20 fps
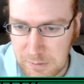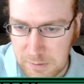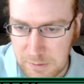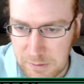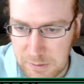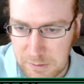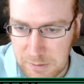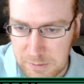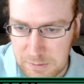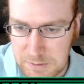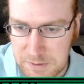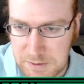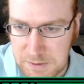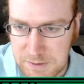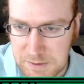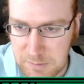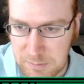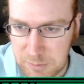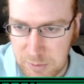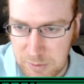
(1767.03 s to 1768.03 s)
This
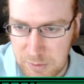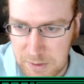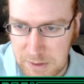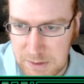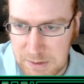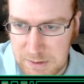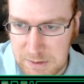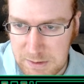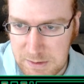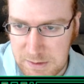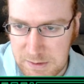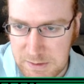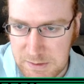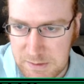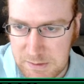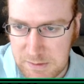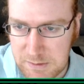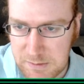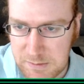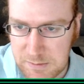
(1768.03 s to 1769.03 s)
is a point.
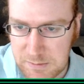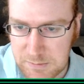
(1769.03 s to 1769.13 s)
This.